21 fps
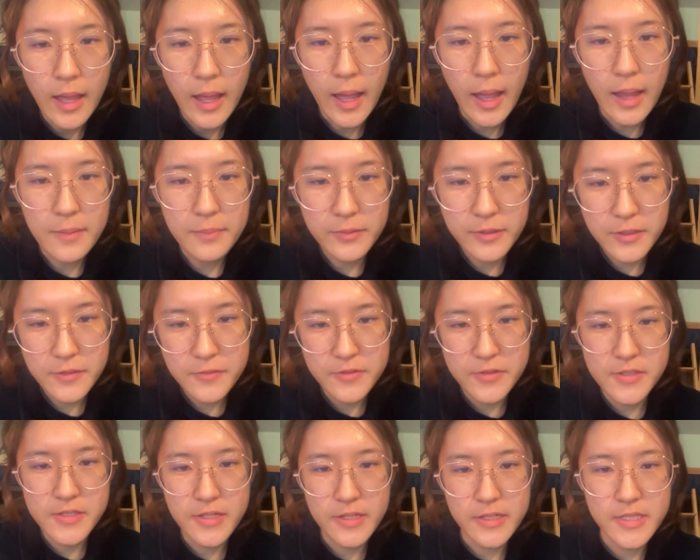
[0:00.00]
I believe
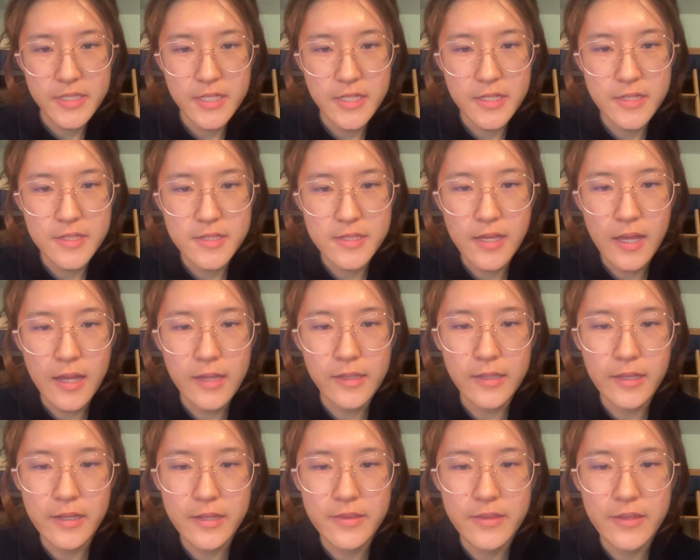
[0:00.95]
these ideas
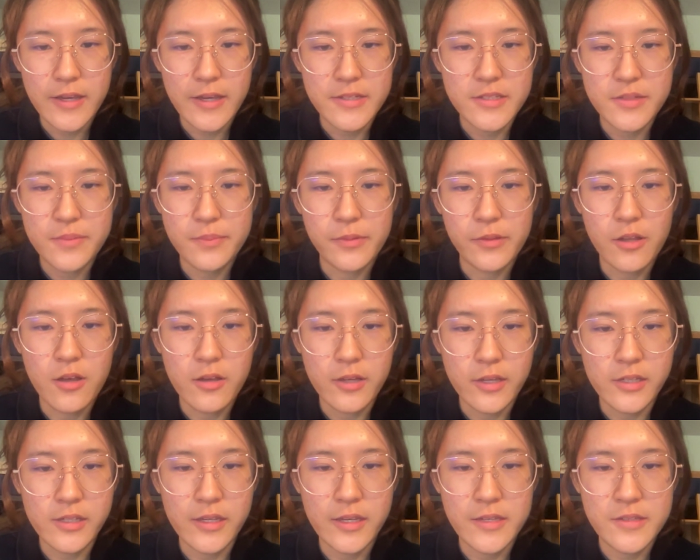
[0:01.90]
highlight that
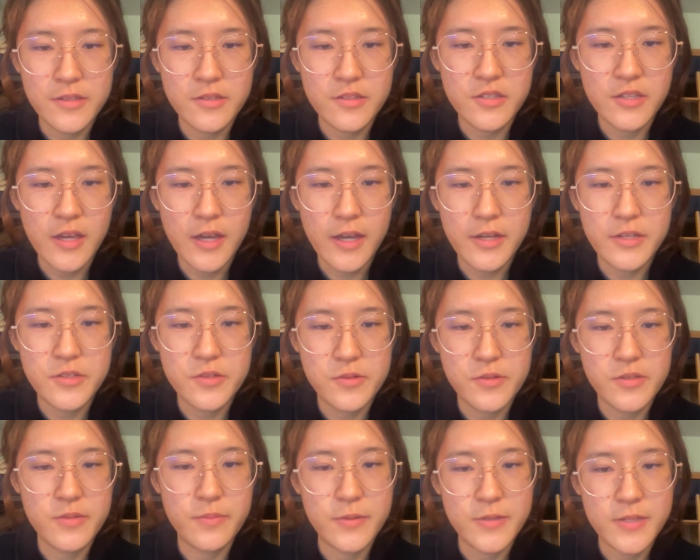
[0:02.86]
belonging isn't tied to a
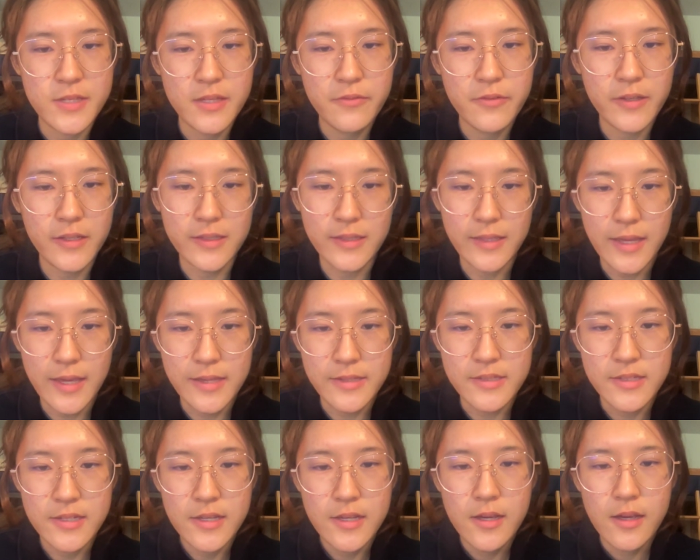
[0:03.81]
specific
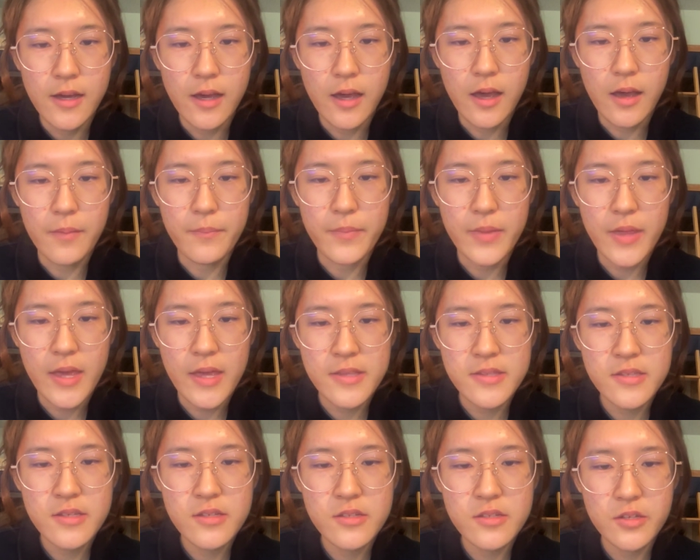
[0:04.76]
land.
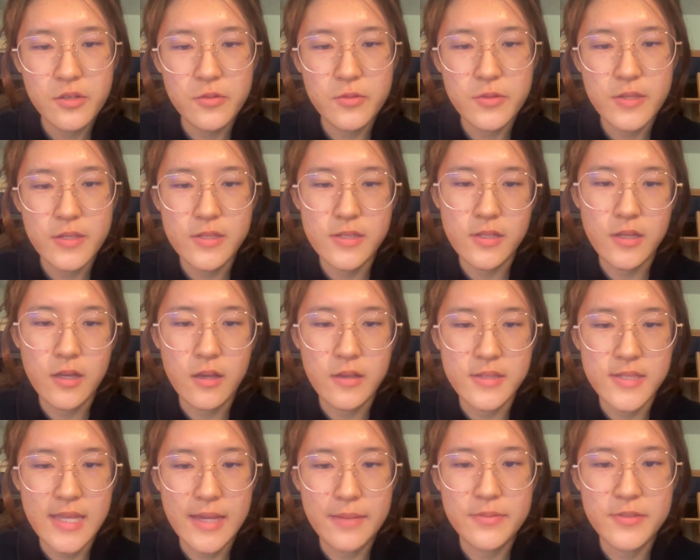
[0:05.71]
Anzado's
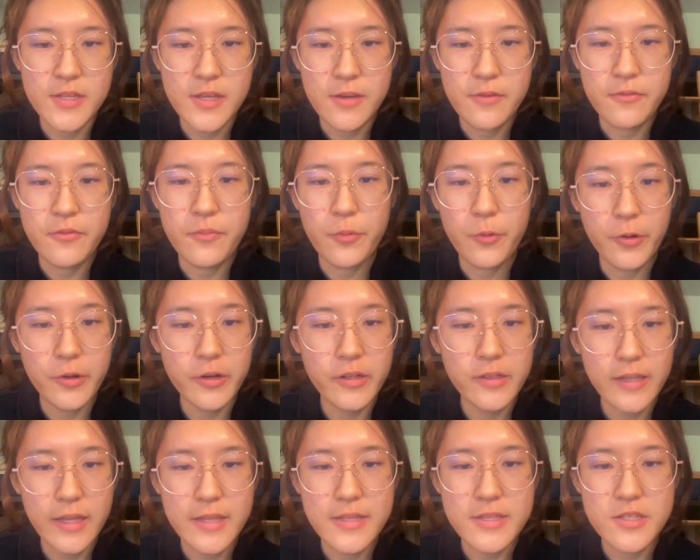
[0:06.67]
concept of
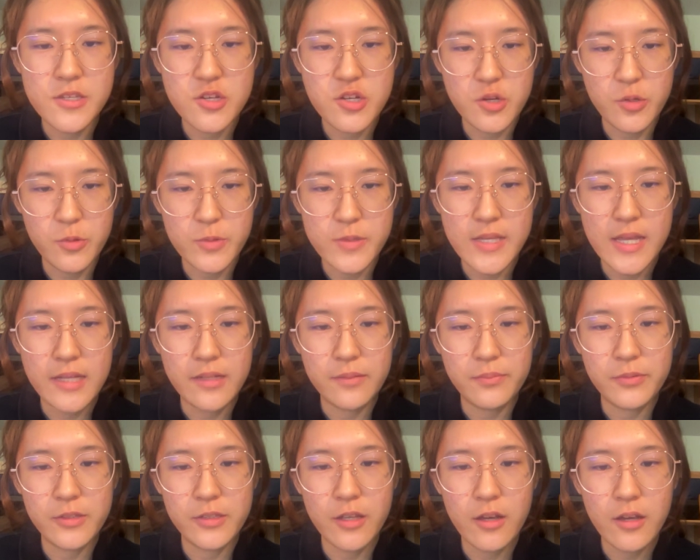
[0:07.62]
borderlands shows that
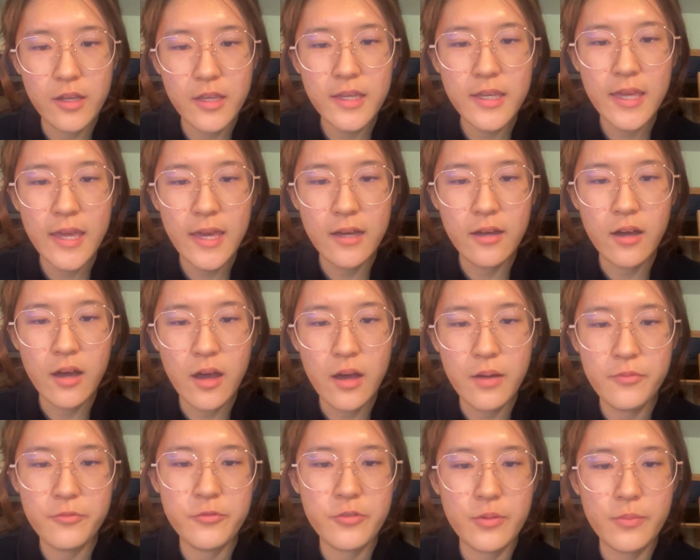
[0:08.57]
belonging can
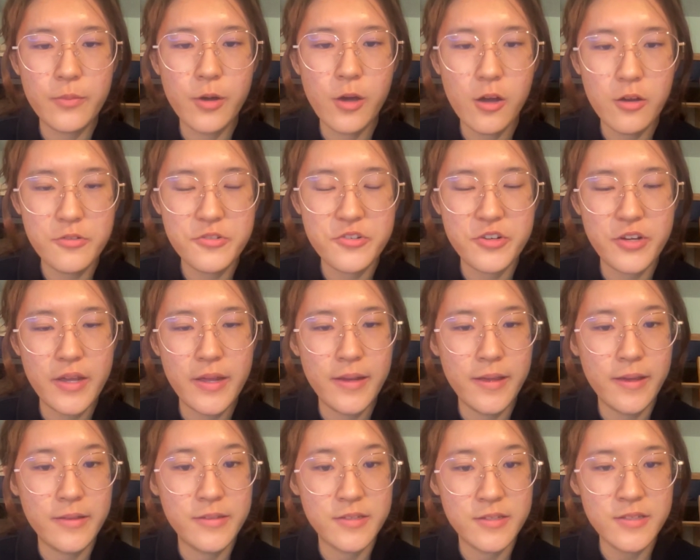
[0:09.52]
come from culture and
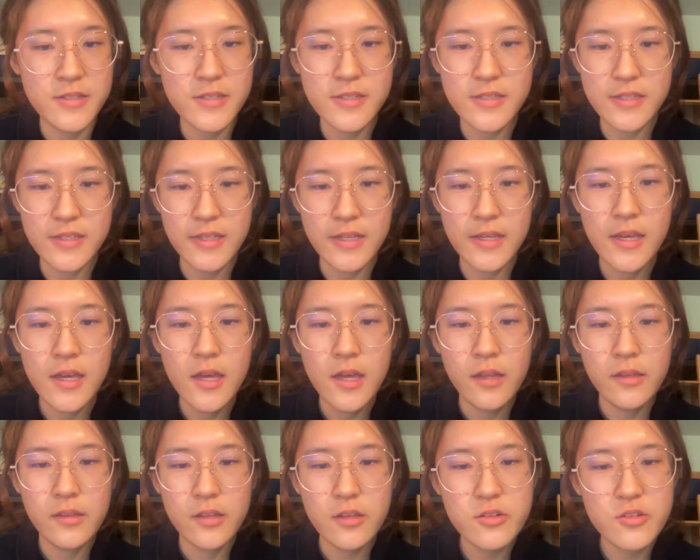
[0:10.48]
identity,
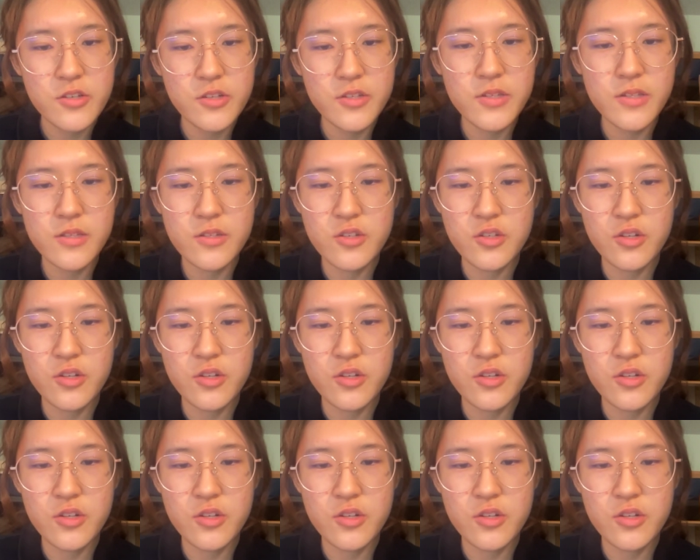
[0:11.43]
not just